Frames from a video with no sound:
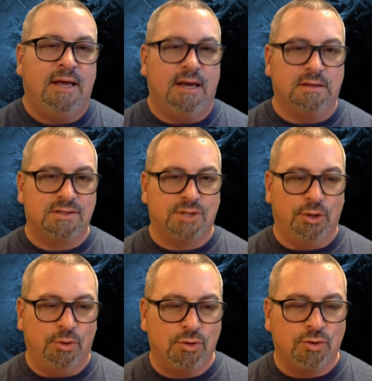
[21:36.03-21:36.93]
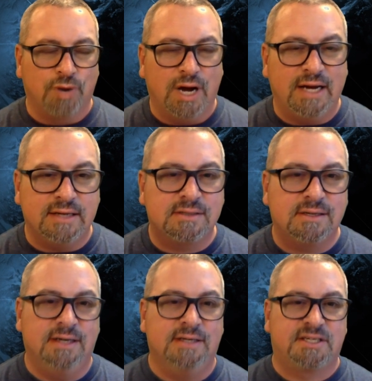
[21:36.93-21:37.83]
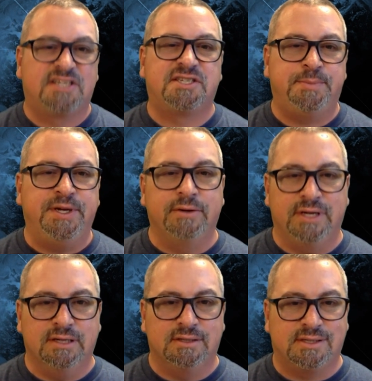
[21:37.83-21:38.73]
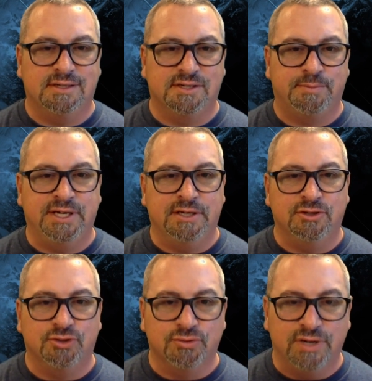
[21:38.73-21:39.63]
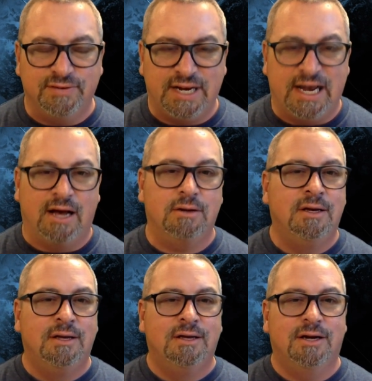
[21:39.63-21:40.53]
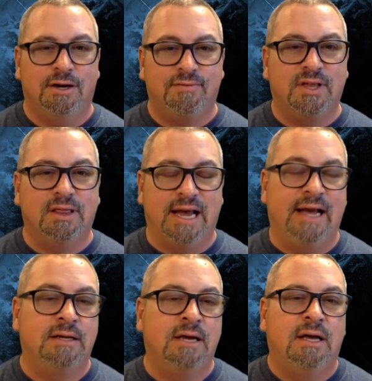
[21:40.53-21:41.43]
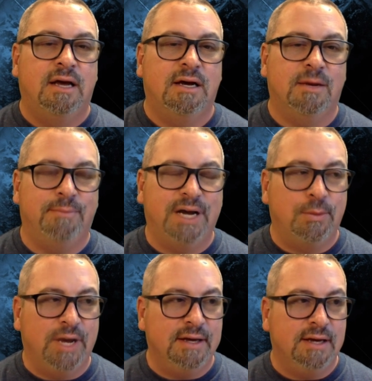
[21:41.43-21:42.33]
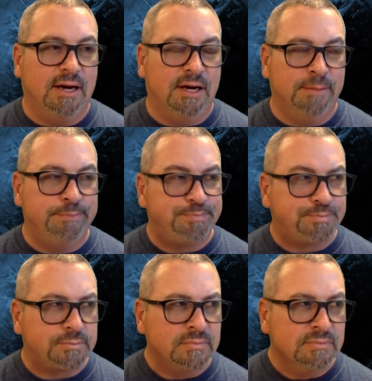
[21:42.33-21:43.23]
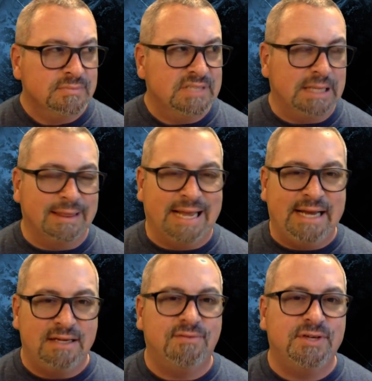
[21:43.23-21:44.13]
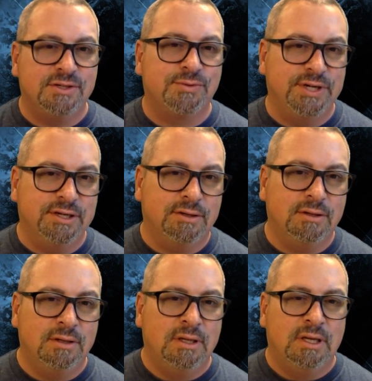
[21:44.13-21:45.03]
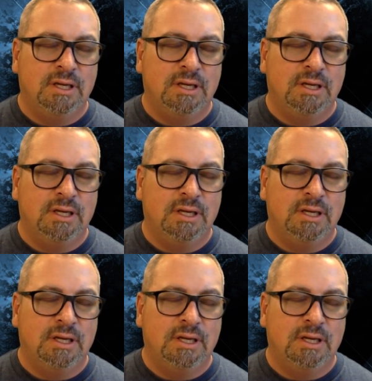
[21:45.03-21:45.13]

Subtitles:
And so Christ experiences being driven out of the land. By the way, the land of Israel